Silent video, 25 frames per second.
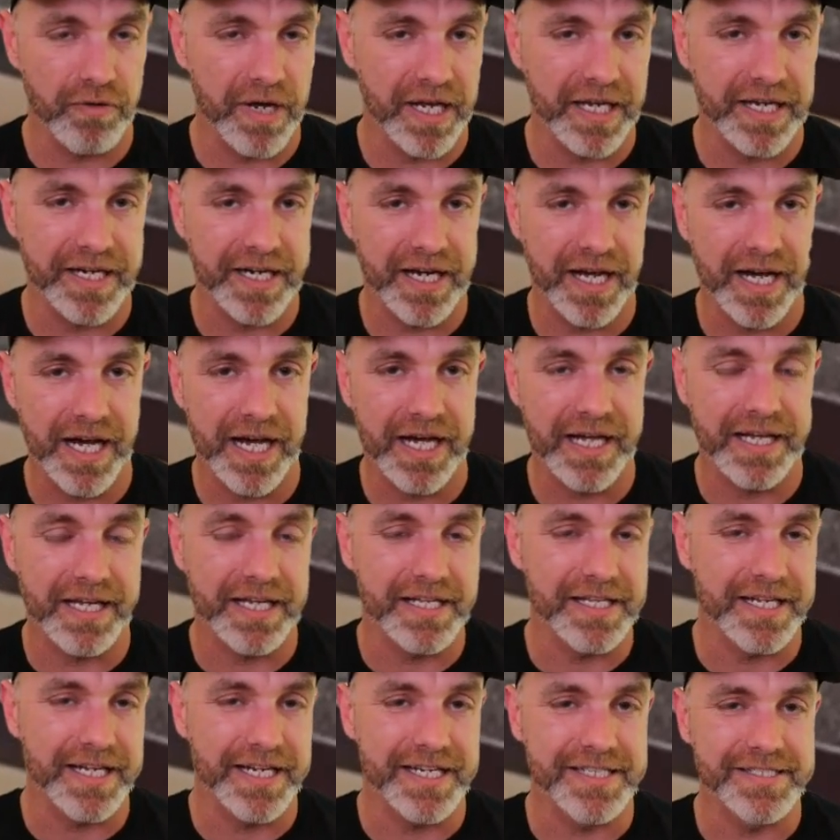rally car.
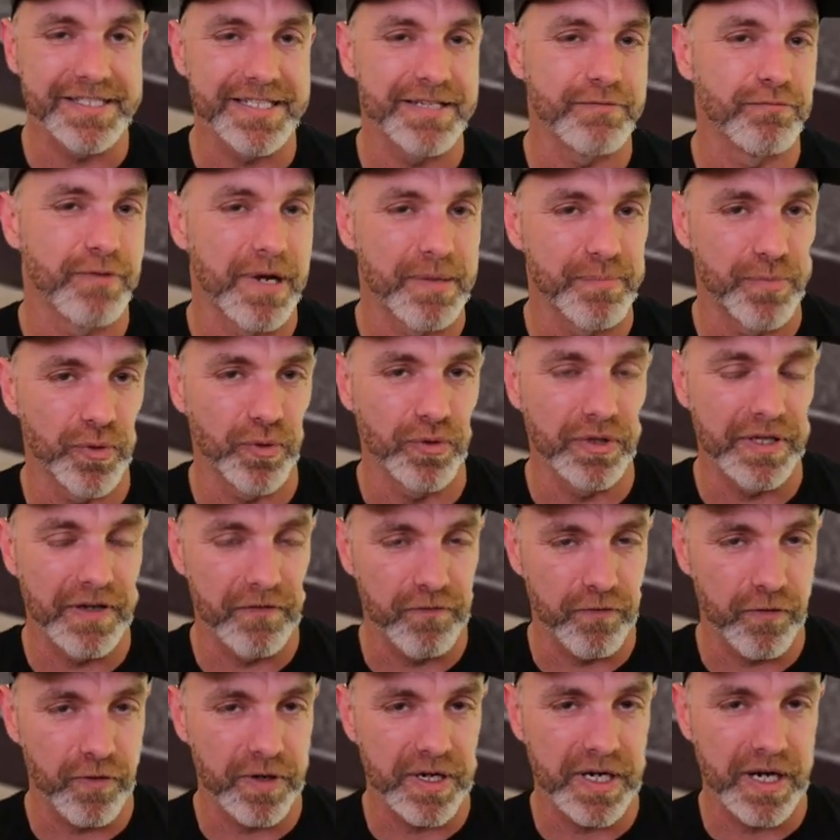It is the Red Bull
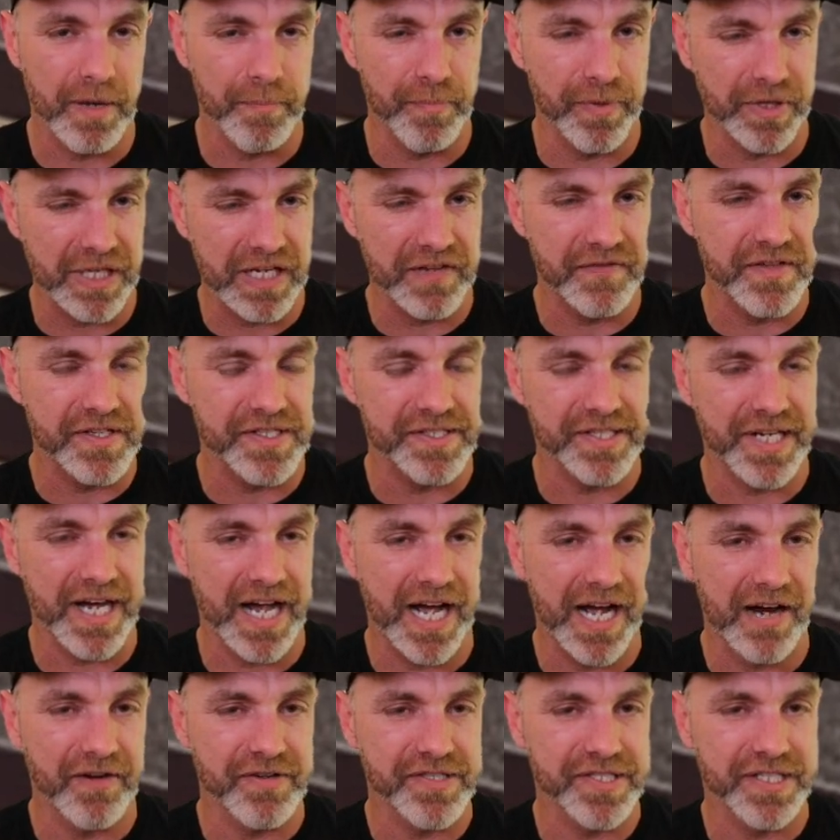livery. I believe this
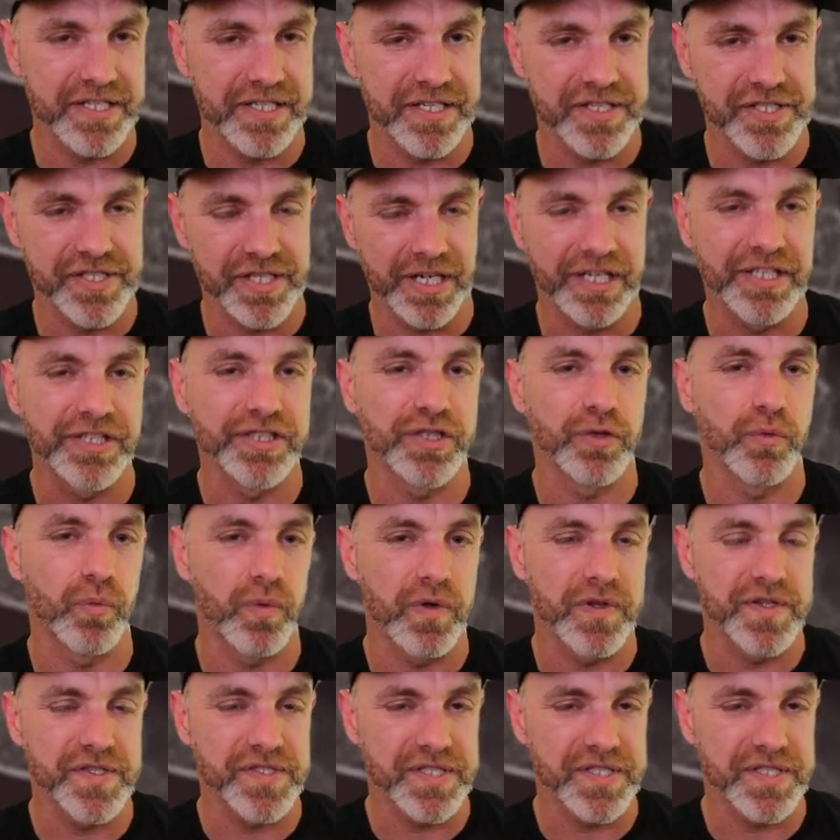car is in conjunction with